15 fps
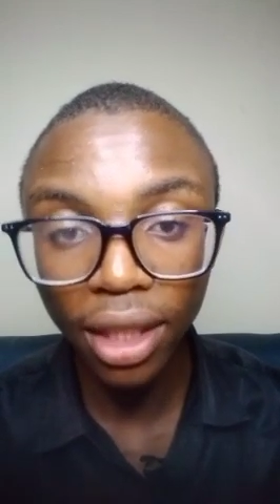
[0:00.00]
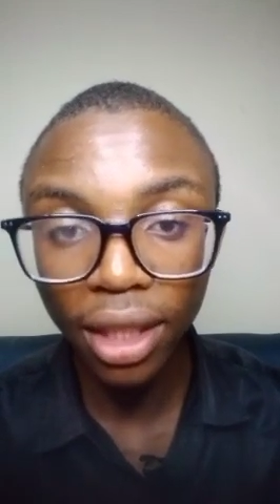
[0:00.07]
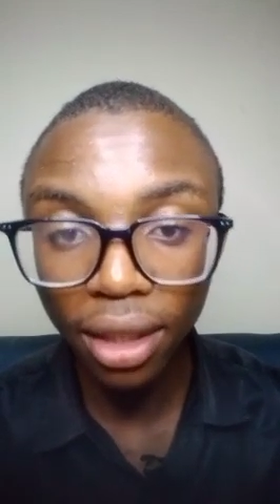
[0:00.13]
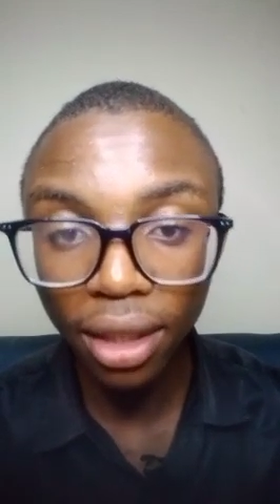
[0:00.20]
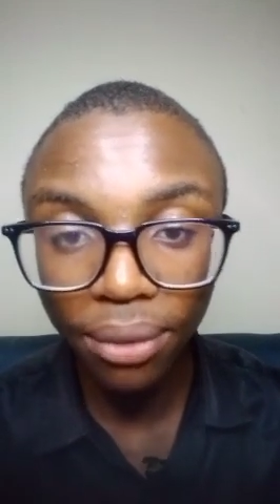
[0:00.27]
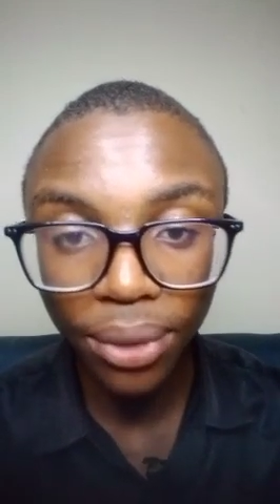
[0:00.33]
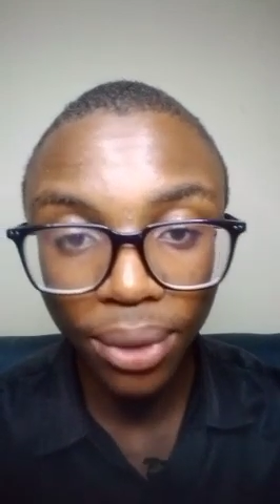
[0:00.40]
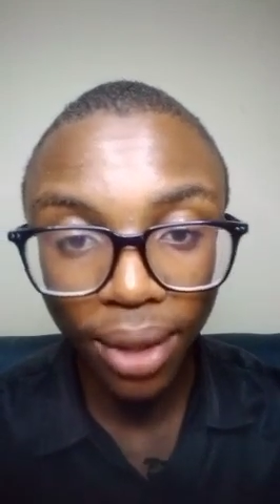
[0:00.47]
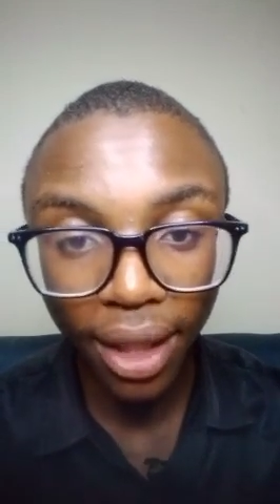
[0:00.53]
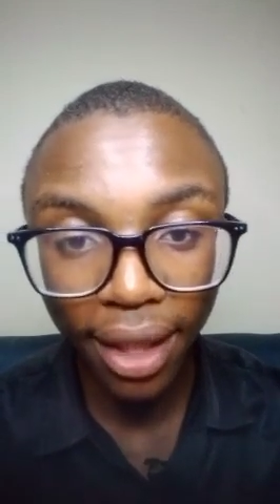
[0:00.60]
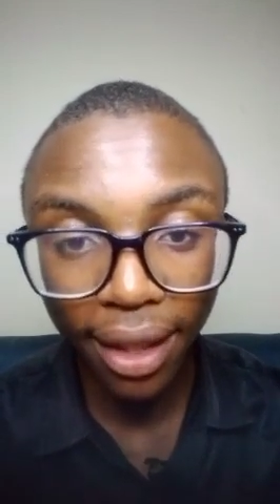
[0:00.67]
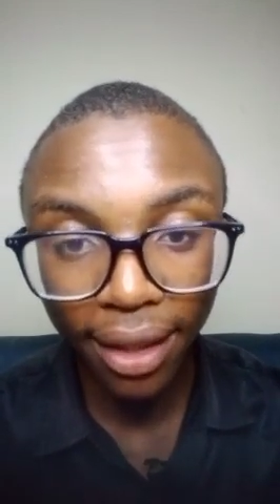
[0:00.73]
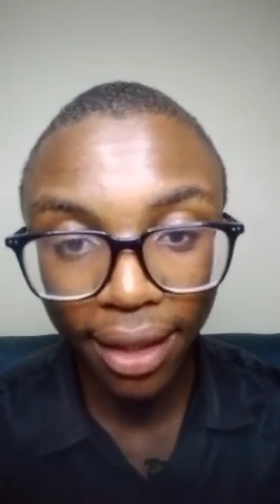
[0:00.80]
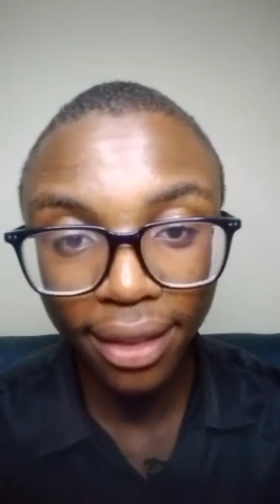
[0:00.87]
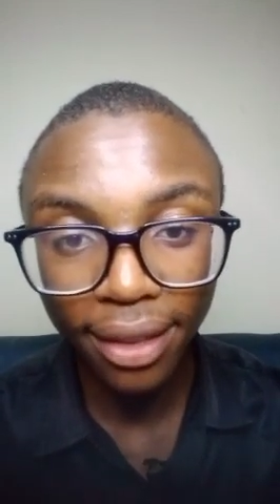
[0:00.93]
If you
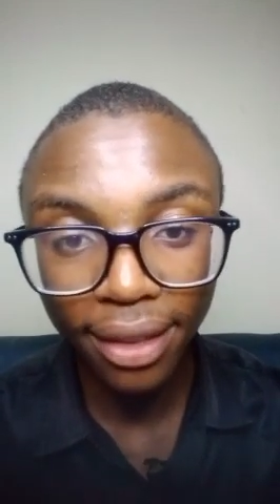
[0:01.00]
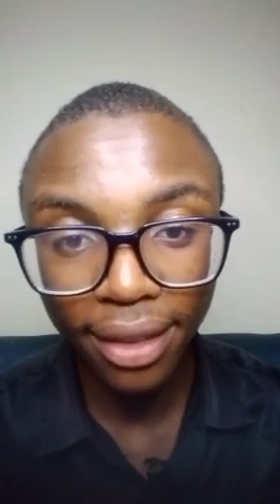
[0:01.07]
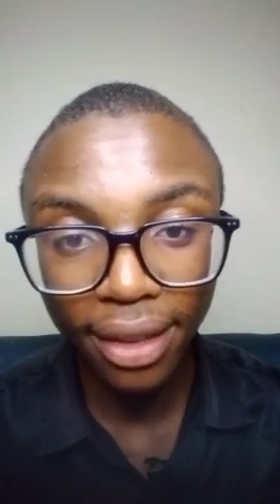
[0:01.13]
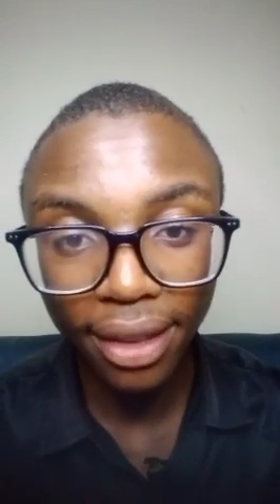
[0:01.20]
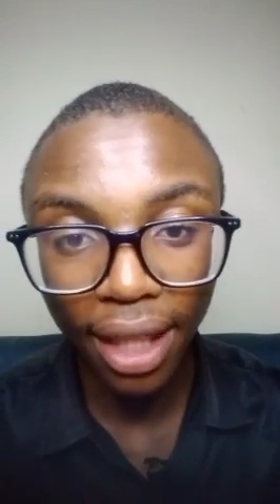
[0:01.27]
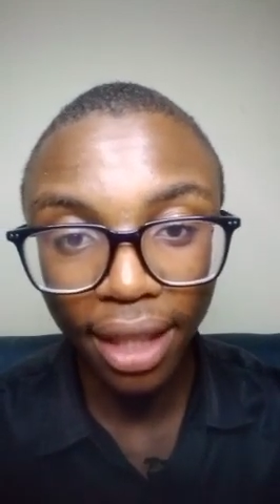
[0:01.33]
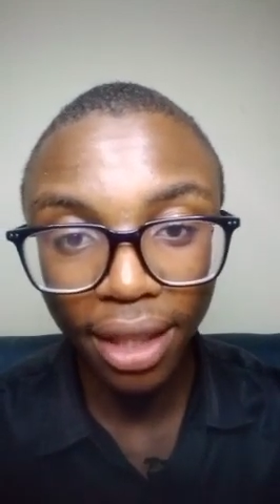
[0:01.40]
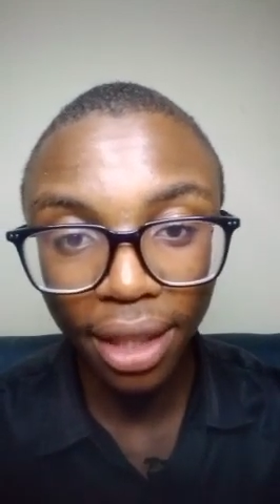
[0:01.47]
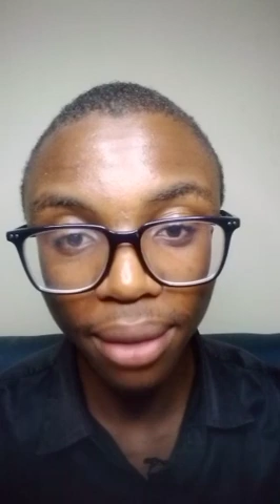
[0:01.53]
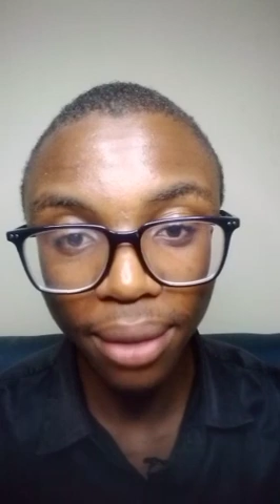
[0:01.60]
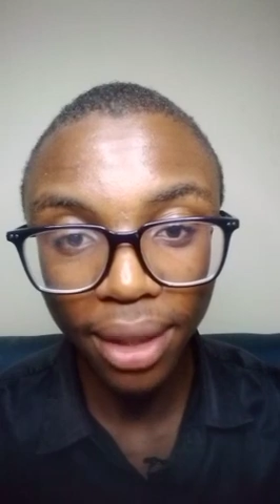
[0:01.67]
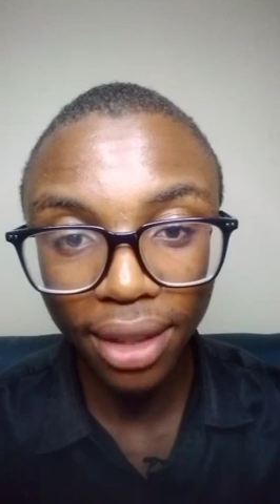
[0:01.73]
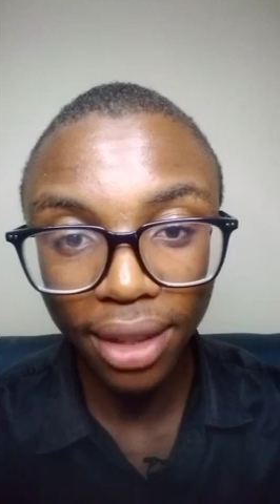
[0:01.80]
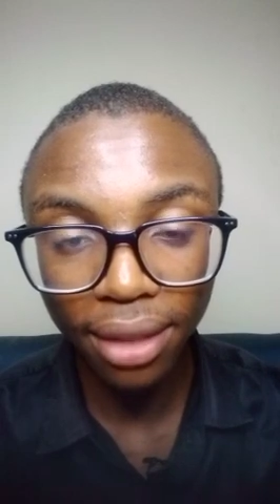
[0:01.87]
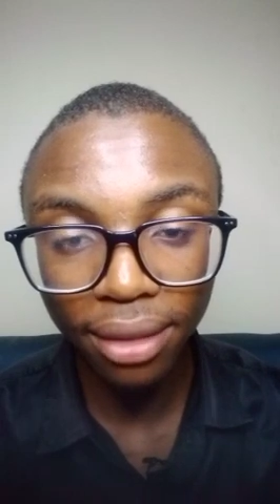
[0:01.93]
are
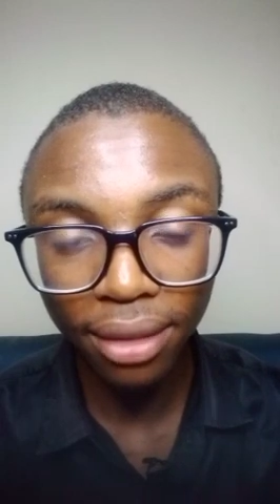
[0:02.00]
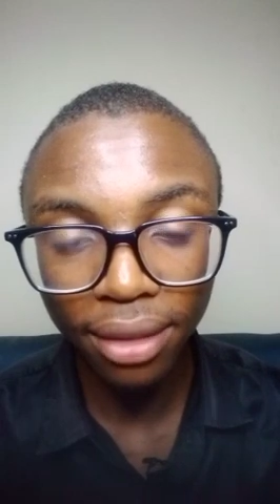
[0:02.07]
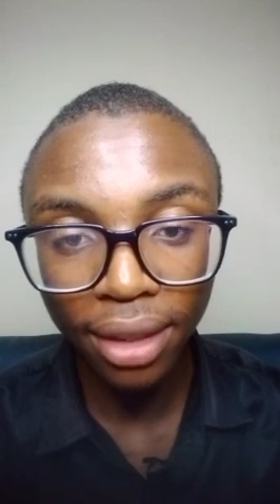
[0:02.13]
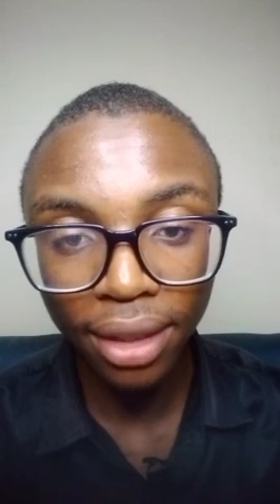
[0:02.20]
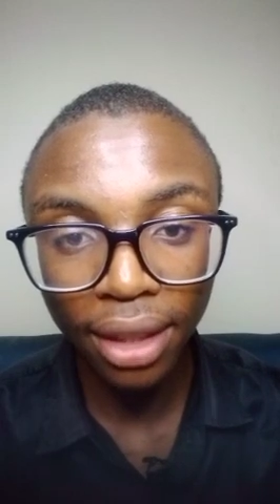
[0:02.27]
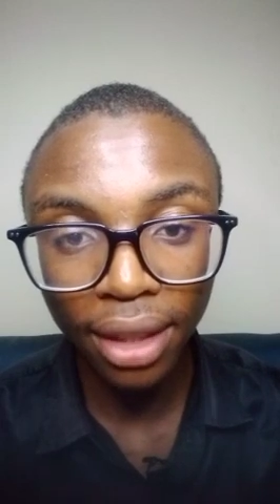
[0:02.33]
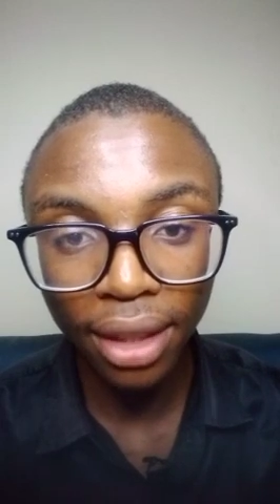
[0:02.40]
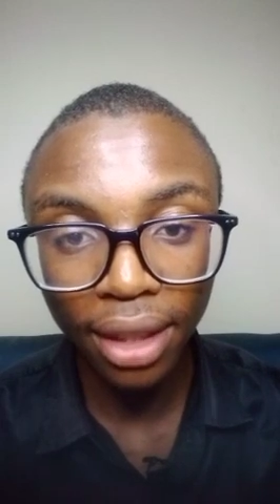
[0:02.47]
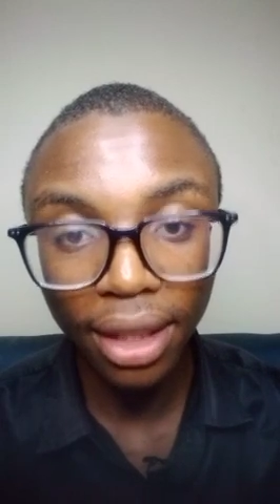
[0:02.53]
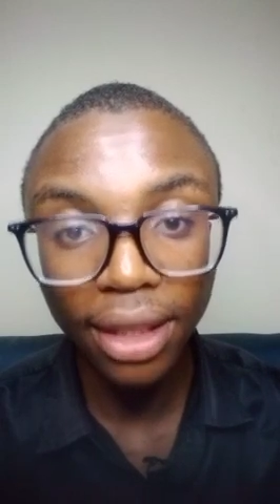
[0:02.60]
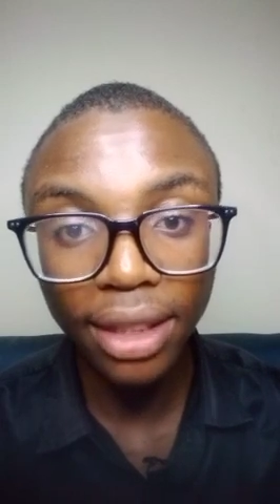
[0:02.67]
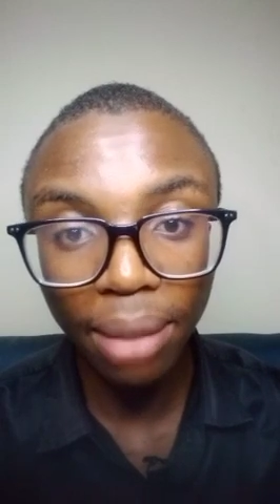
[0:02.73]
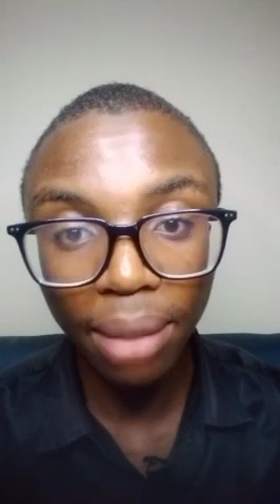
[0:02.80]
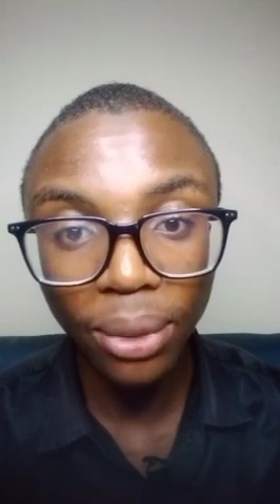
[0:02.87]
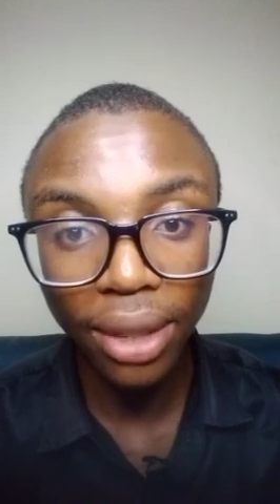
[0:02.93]
underweight, it's
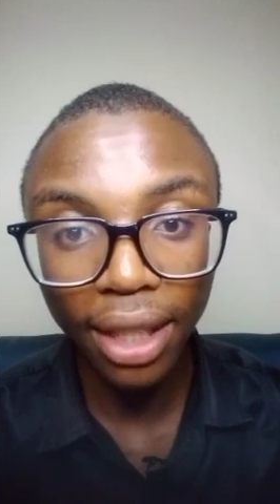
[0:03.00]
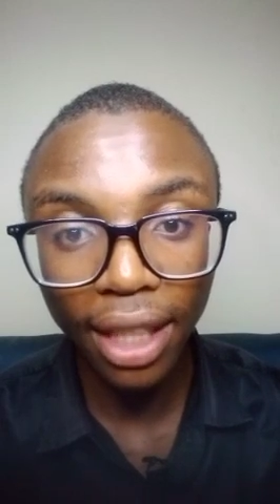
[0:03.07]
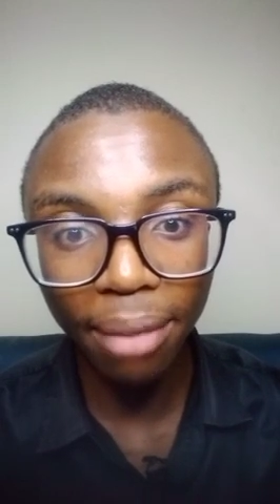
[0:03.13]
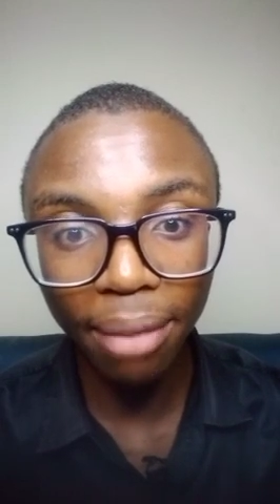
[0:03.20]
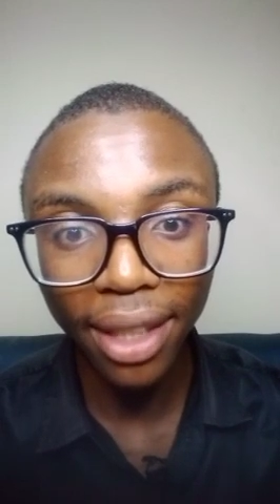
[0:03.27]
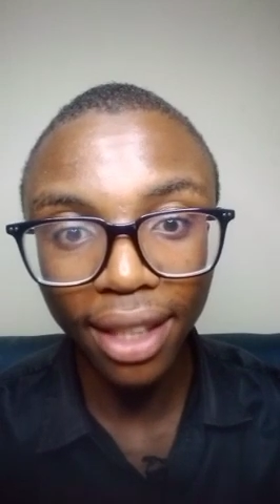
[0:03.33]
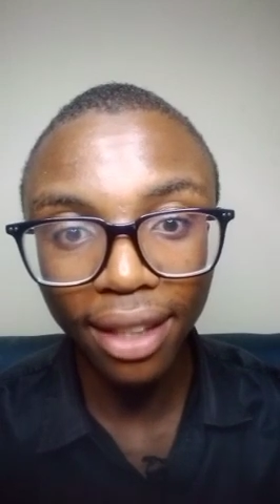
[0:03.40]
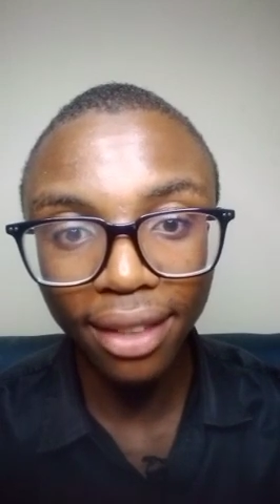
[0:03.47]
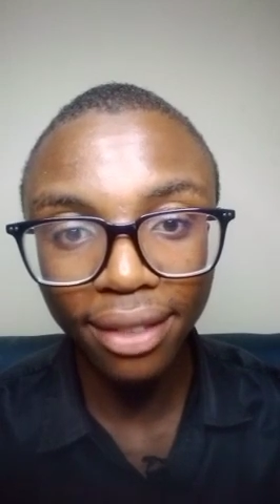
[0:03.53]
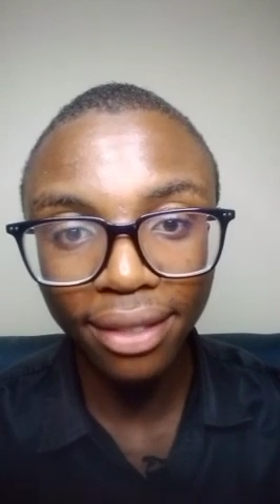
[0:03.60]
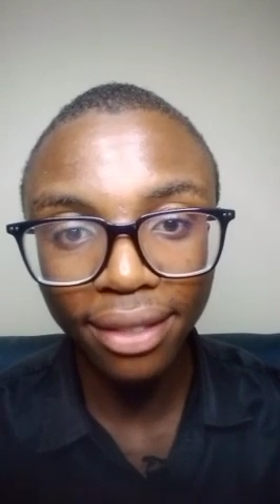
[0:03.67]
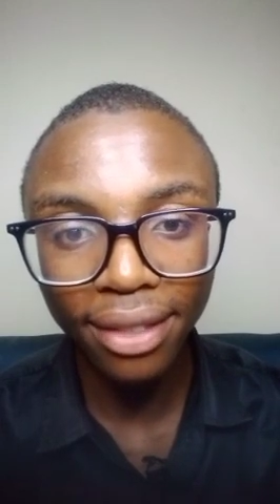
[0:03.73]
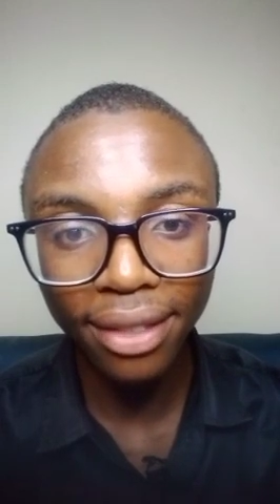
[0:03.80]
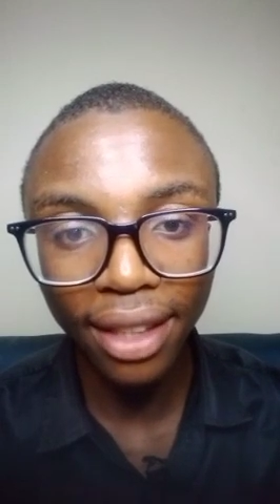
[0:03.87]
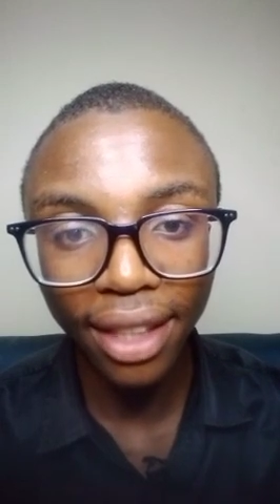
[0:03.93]
time to take a meal.
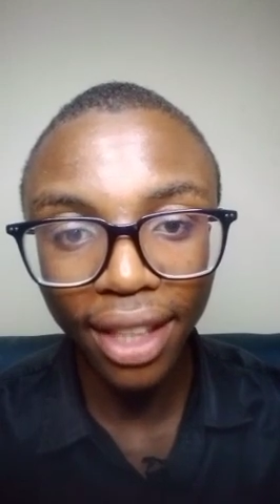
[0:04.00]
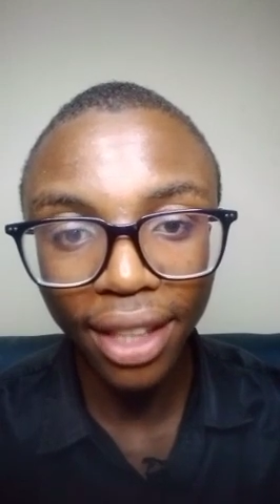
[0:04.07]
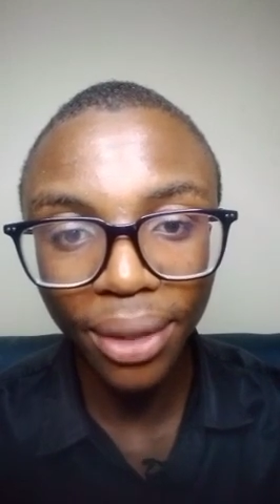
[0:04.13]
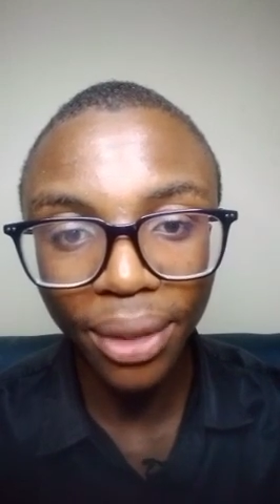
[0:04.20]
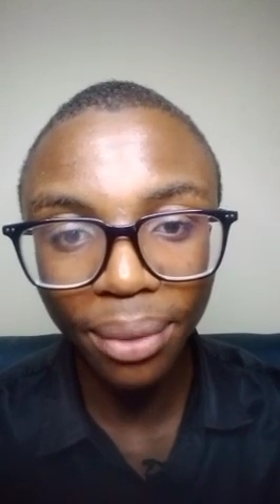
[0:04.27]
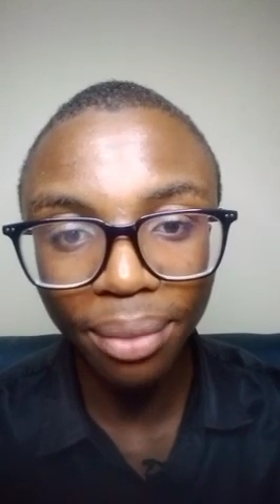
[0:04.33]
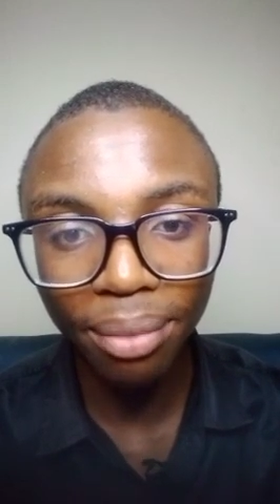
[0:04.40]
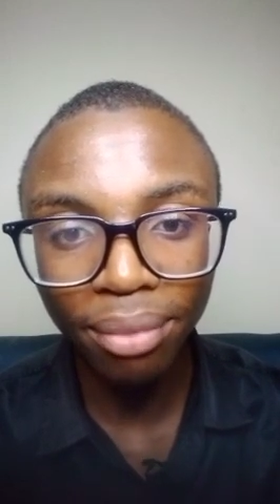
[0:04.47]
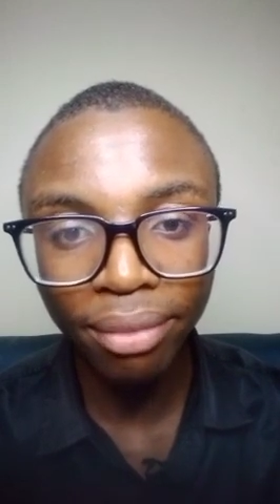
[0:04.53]
Thank you.